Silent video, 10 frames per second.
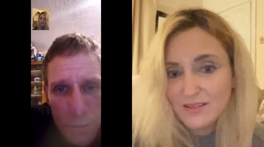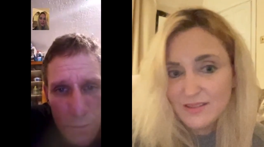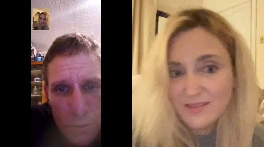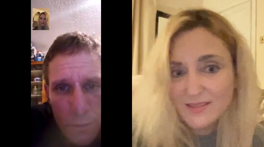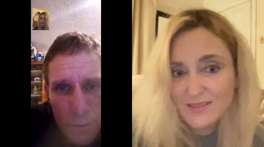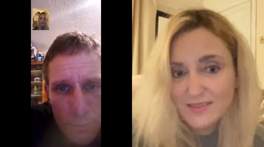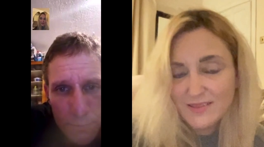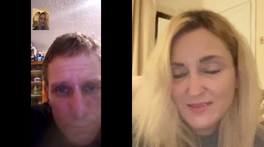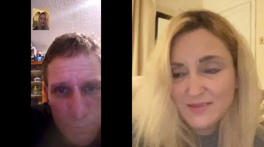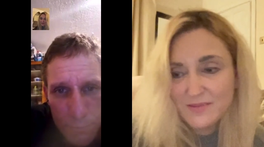
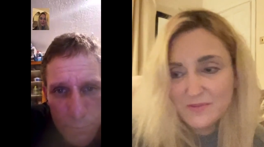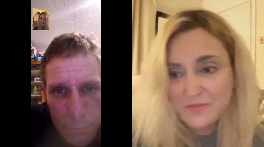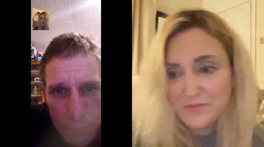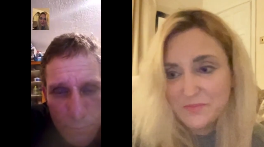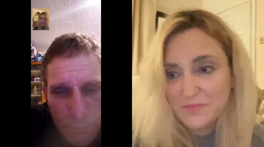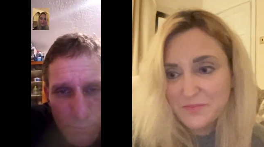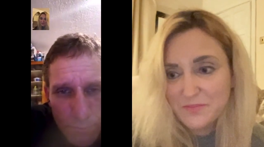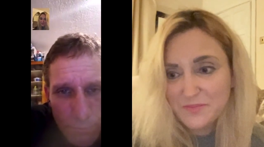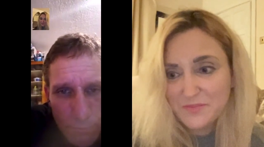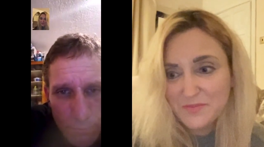
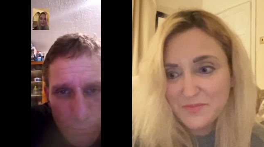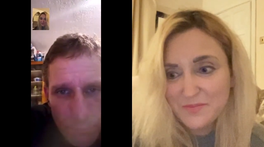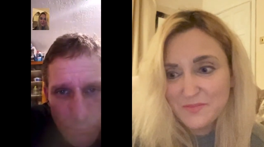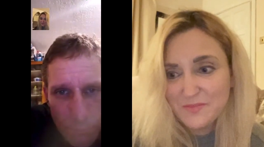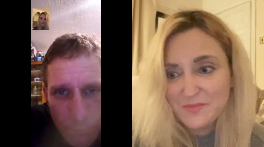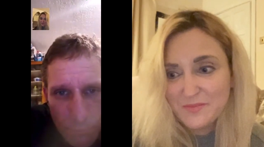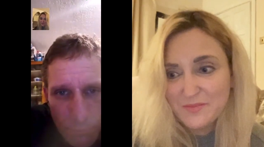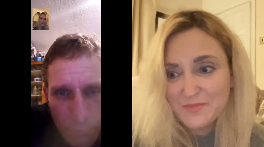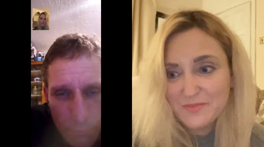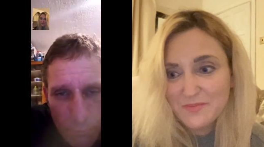
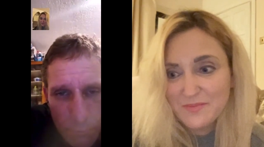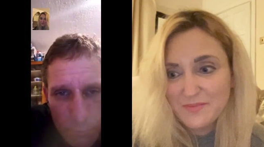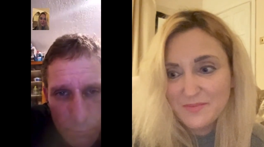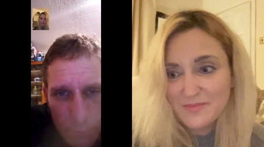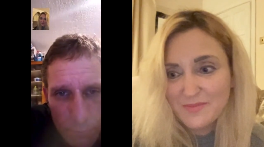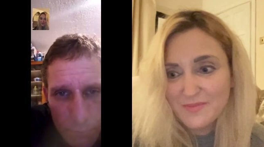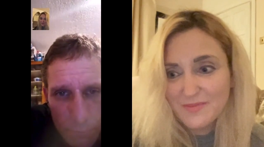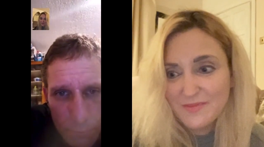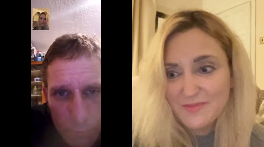[no speech]